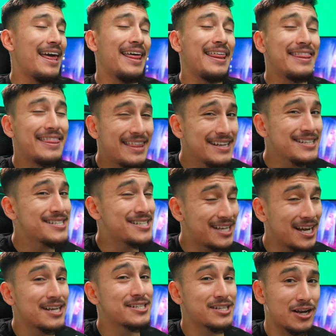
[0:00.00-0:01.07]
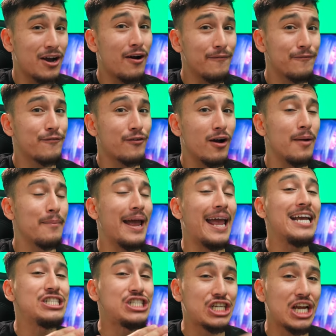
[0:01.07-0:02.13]
this does come from a
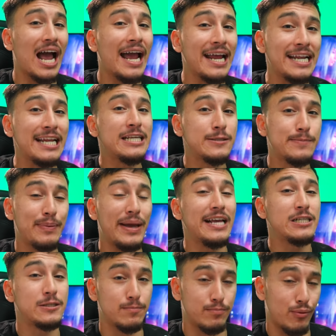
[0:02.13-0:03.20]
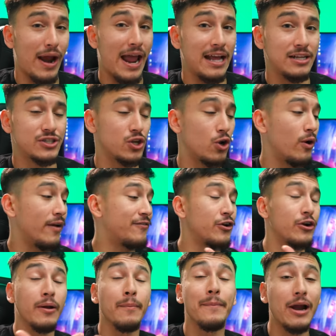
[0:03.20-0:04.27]
Chinese-based brand. So if you're an
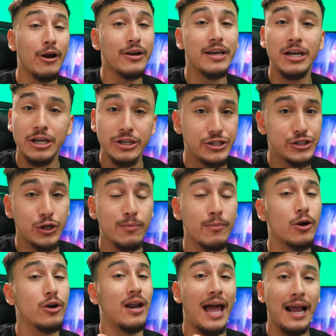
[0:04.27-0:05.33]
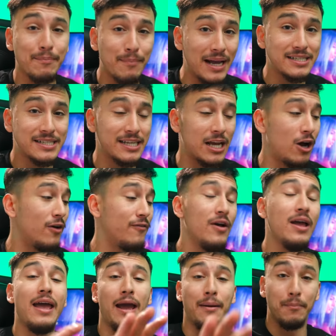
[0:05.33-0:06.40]
American consumer like myself,
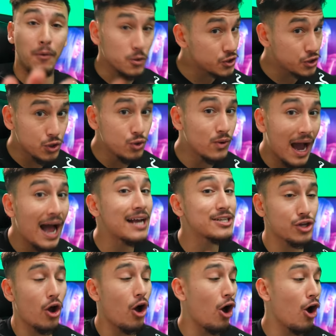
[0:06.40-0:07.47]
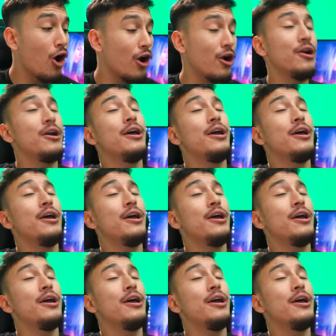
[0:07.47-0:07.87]
and most of you guys are,